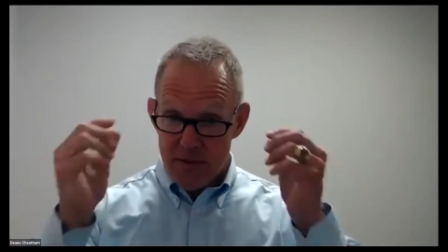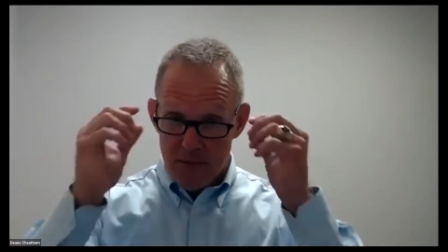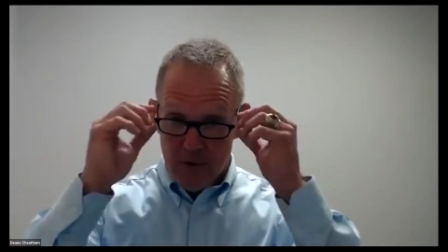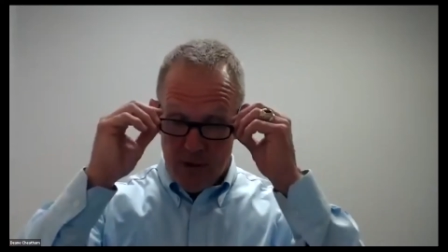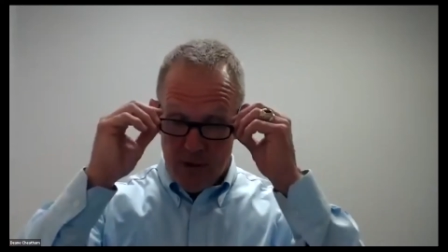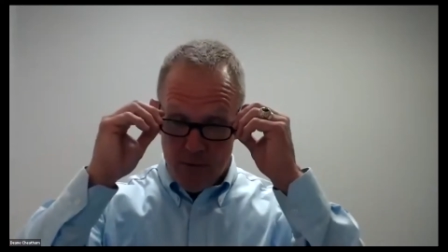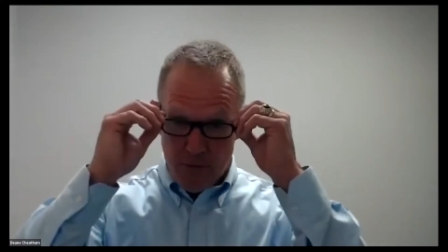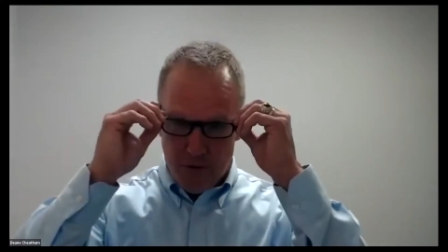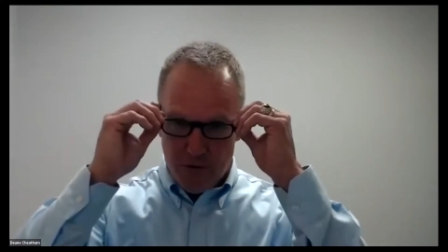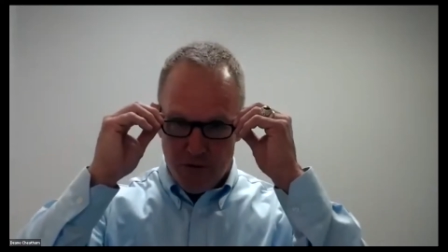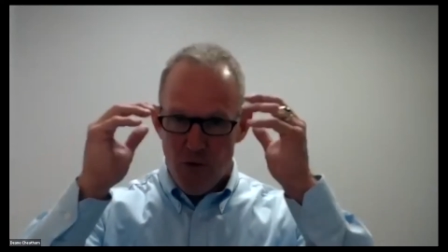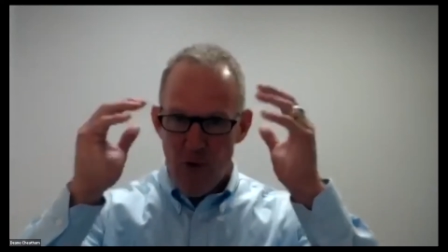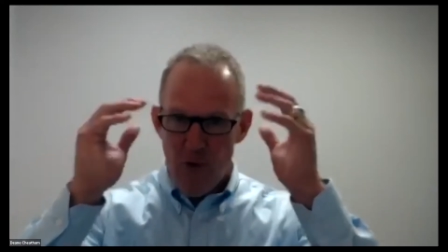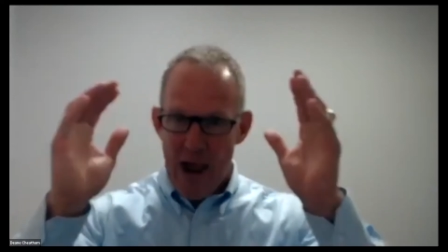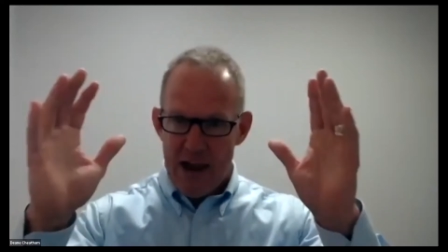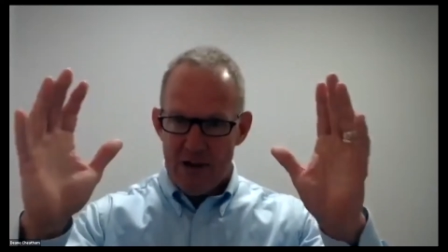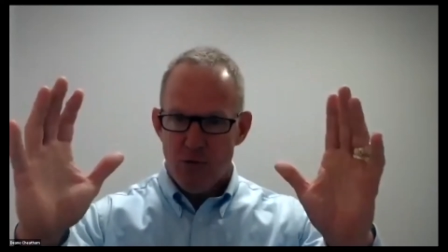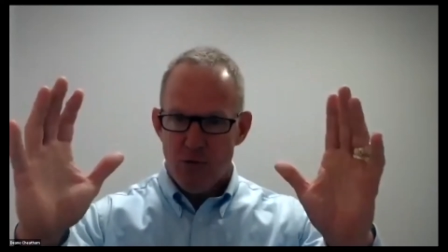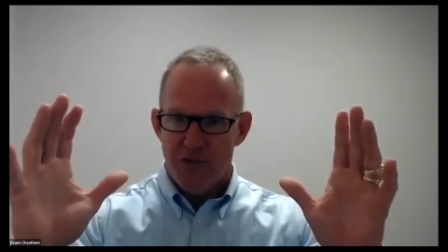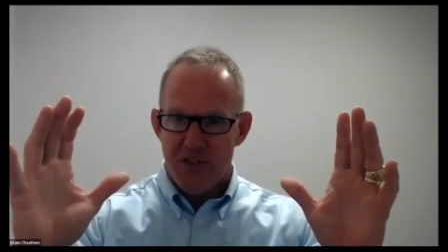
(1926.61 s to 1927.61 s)
It was a
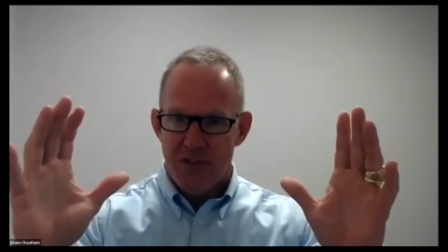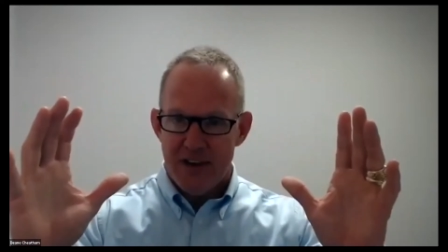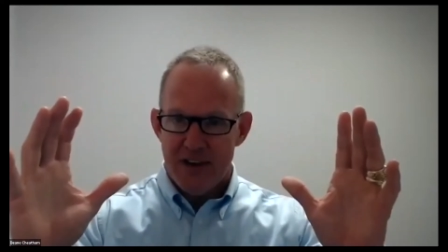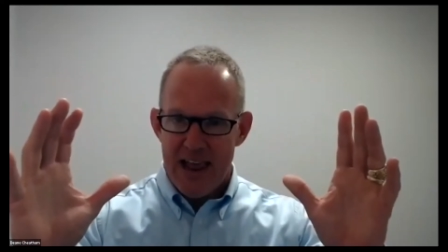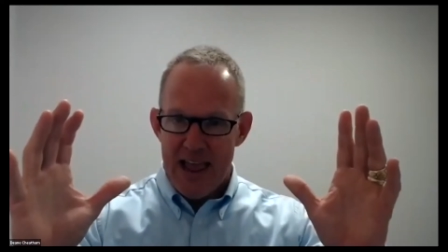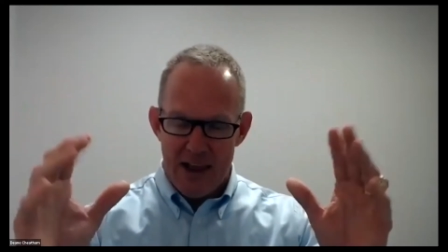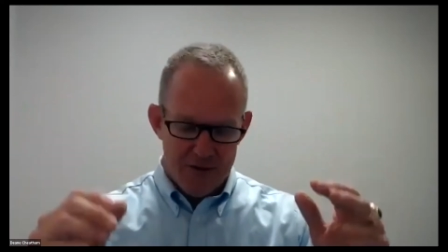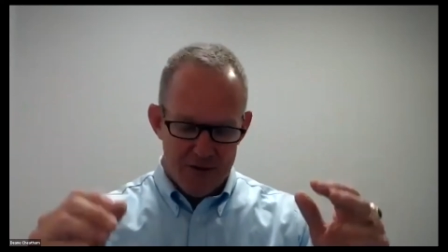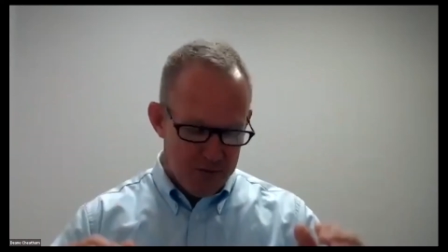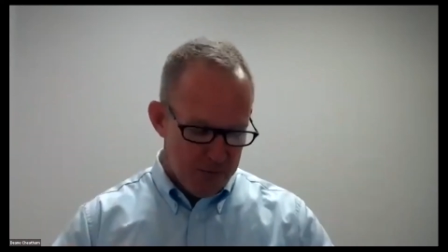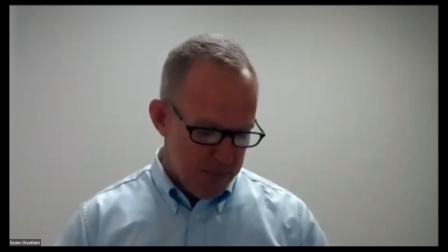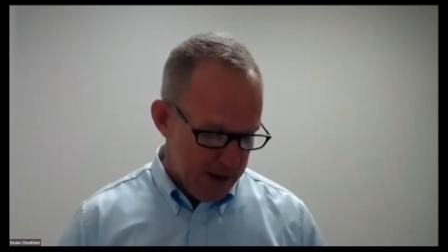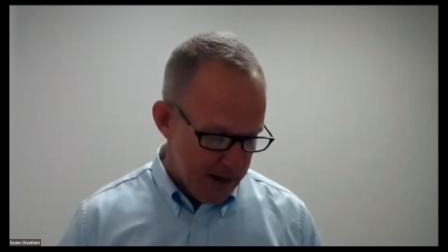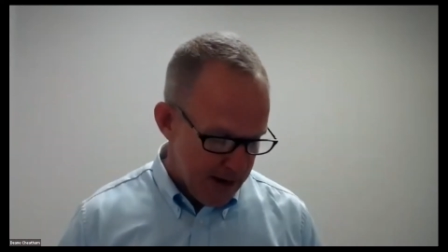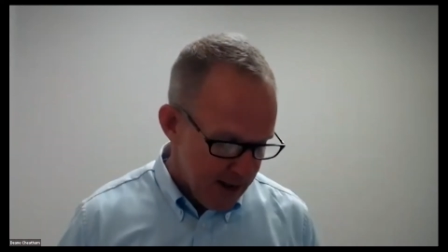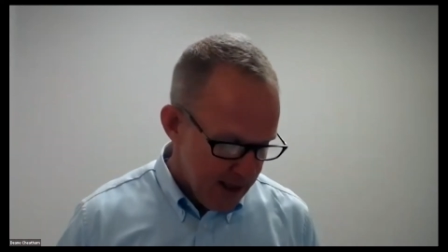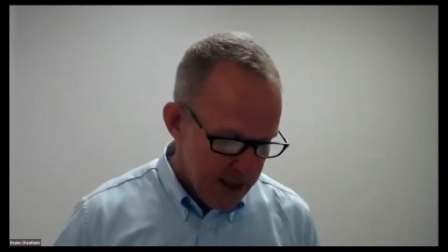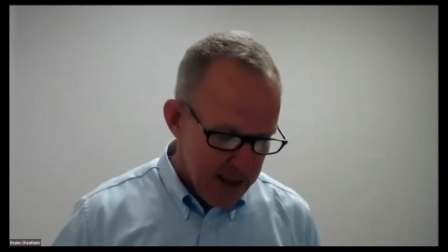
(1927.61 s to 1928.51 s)
stretch with the dance, but